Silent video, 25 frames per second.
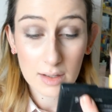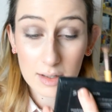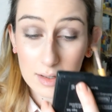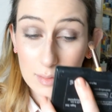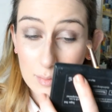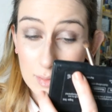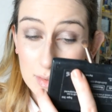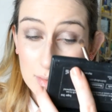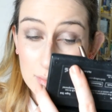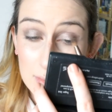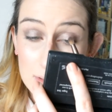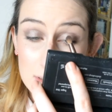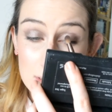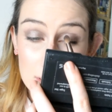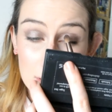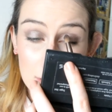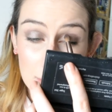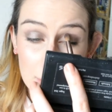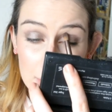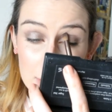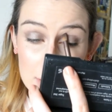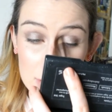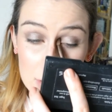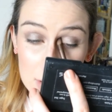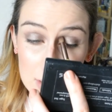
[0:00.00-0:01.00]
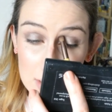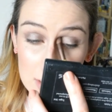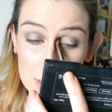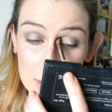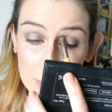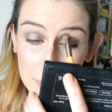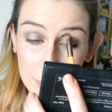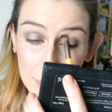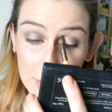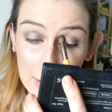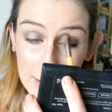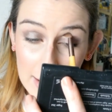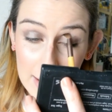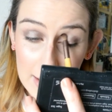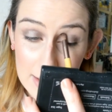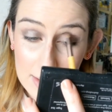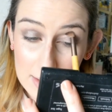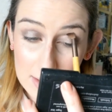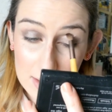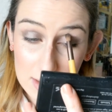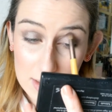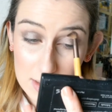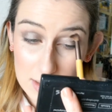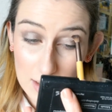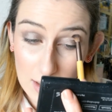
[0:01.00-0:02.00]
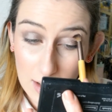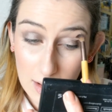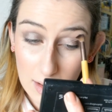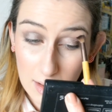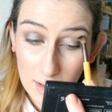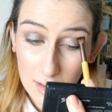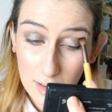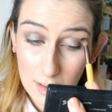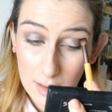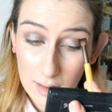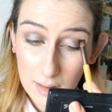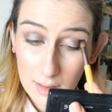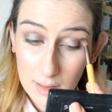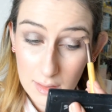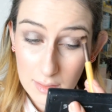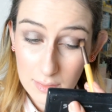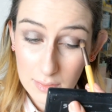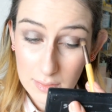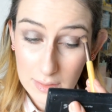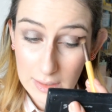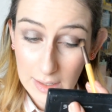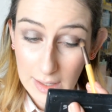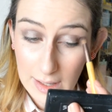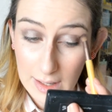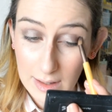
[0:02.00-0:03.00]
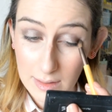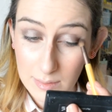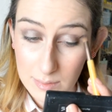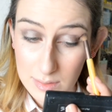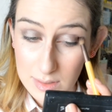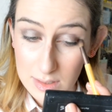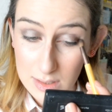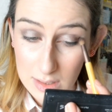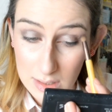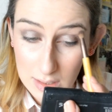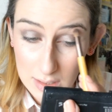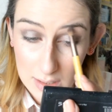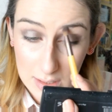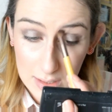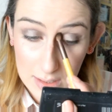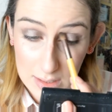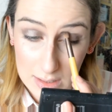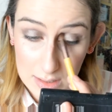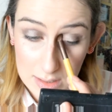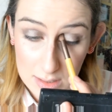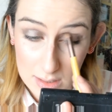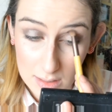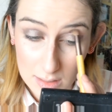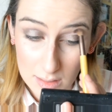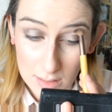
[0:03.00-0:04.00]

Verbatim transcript: What you want to do is just blend the outside